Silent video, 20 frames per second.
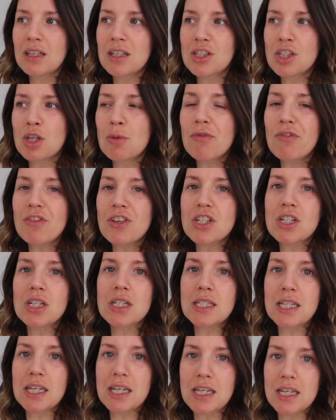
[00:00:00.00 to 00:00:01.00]
as
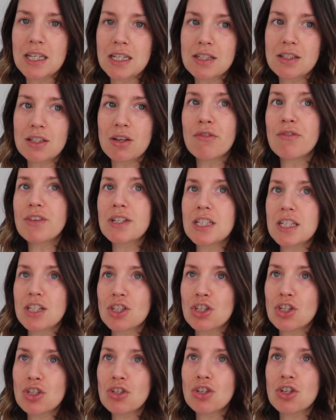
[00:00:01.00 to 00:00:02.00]
superficial as it is, obviously
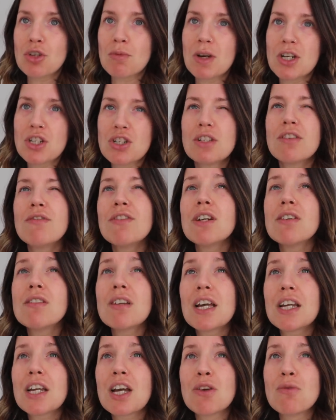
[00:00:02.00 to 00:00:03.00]
it's YouTube, I just feel
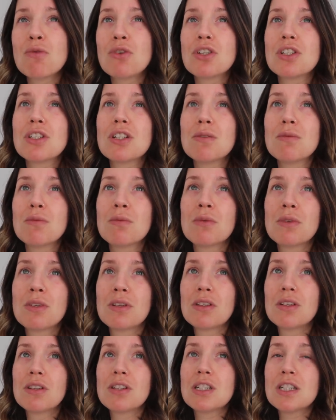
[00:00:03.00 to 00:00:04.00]
like I want to
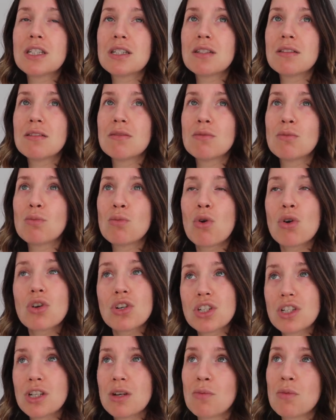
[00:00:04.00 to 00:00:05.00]

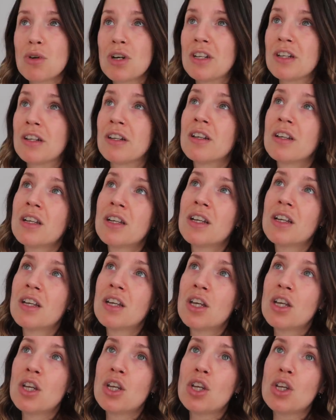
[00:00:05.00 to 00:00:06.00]
watch someone
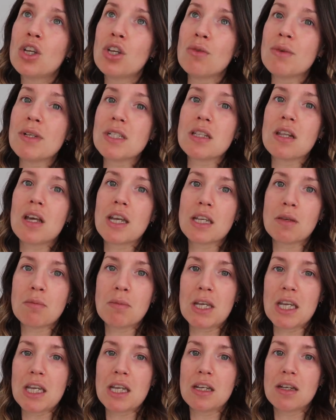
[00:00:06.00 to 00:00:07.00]
who is like
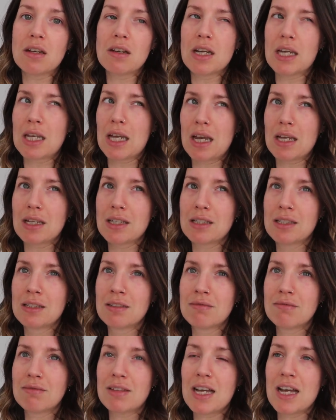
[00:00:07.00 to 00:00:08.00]
me, I guess.
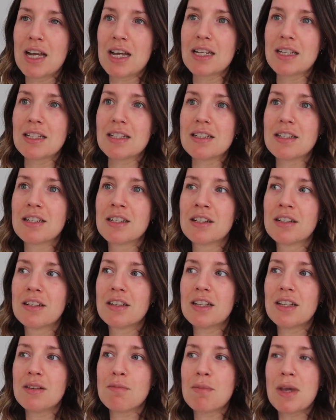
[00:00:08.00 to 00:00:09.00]
And
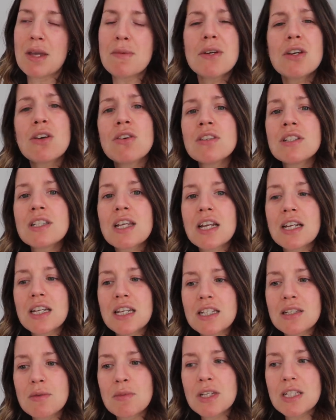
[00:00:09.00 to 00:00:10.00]
baby content
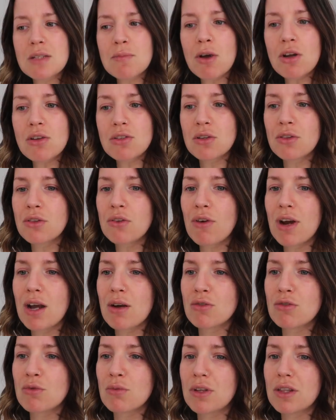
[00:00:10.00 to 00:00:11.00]
is a bit sparse on the
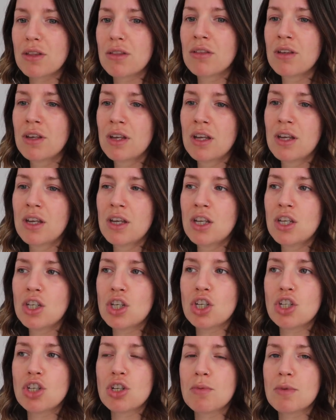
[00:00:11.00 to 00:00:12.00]
ground with
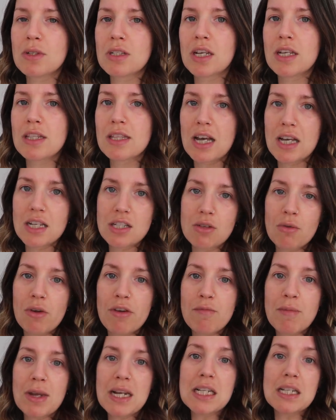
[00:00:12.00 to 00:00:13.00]
YouTubers like that. So
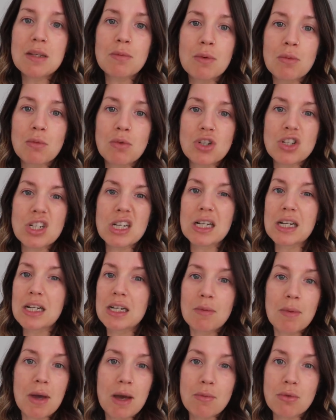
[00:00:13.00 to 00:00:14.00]
I've mainly been watching
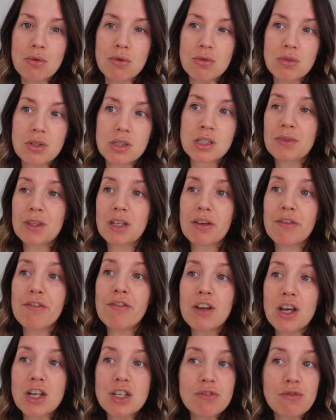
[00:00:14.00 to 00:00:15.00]
Lily Pebbles,
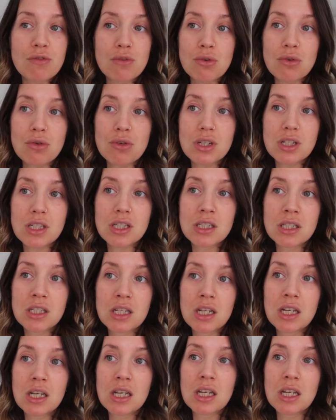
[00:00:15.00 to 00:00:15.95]
Fleur de Force,